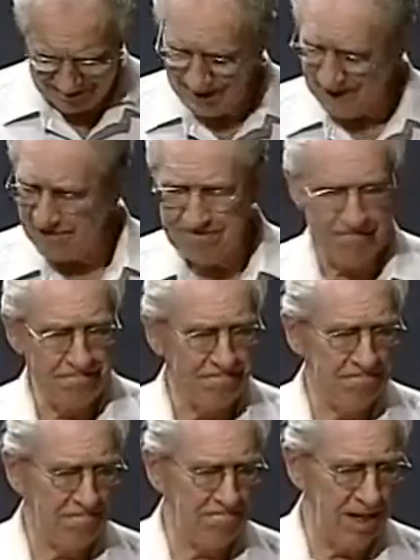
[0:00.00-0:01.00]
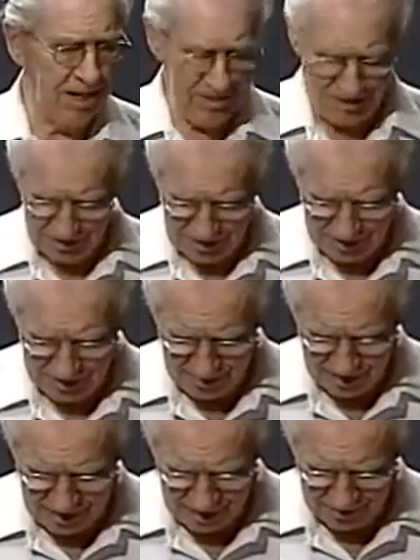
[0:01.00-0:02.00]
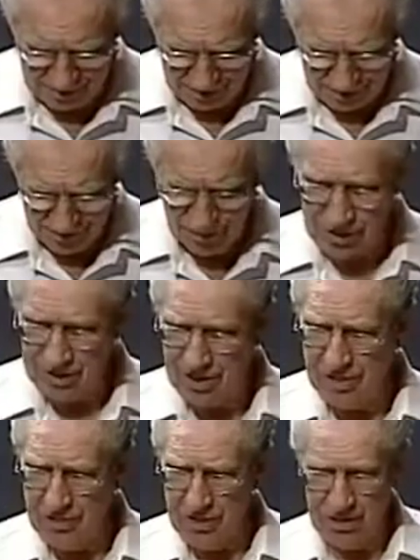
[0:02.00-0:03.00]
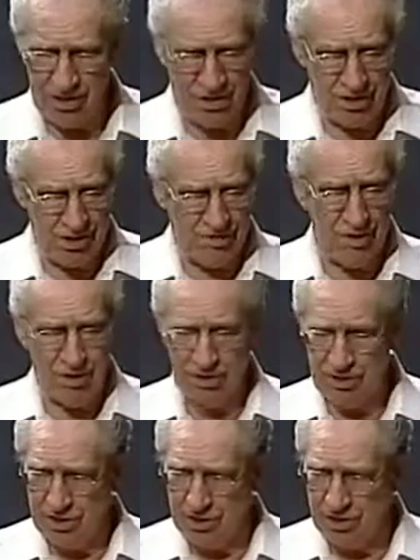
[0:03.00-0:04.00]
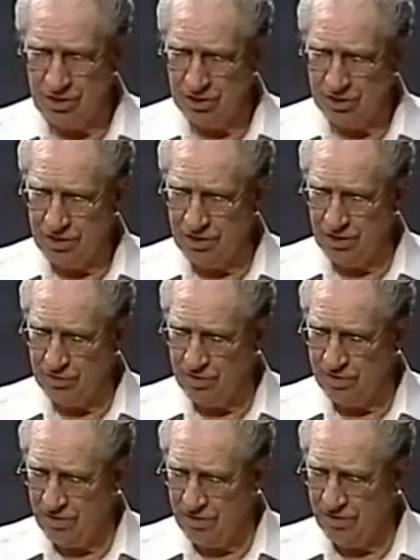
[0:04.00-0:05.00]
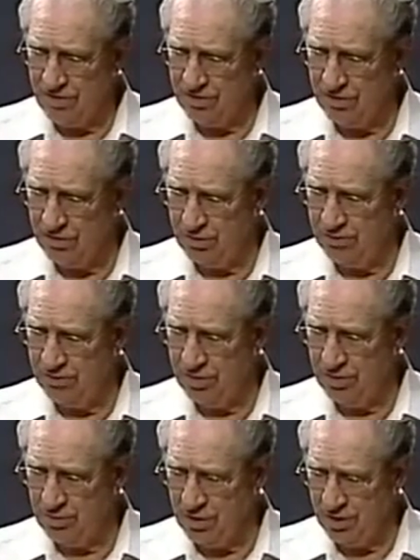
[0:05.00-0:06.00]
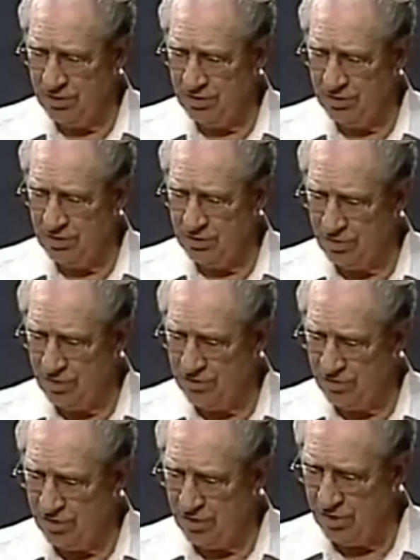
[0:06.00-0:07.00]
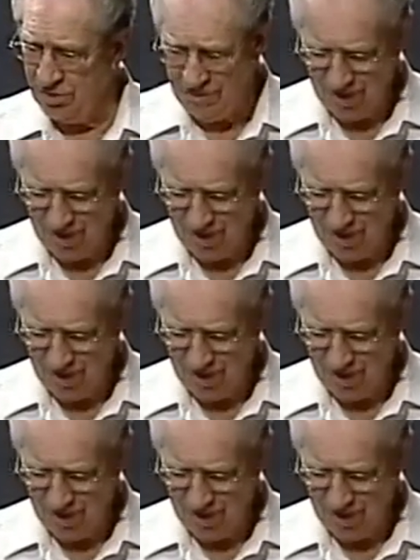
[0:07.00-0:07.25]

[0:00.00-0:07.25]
got it? Daniel chapter 9, verse 27. Now, this is the verse that Jesus is referring to in Matthew 24.